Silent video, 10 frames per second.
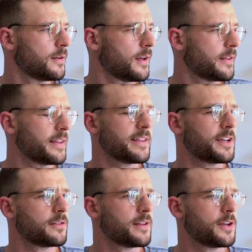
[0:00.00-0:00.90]
I think
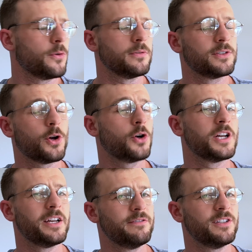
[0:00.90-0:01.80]
they're called
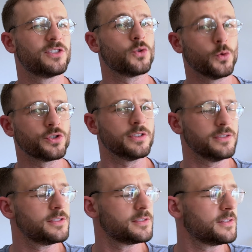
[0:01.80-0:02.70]
cognitive
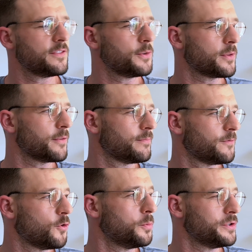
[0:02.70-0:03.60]
distortions, if you want the
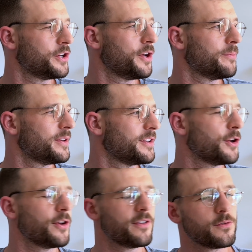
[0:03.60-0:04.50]
formal term. But you know,
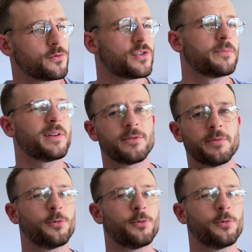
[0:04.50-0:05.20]
sometimes people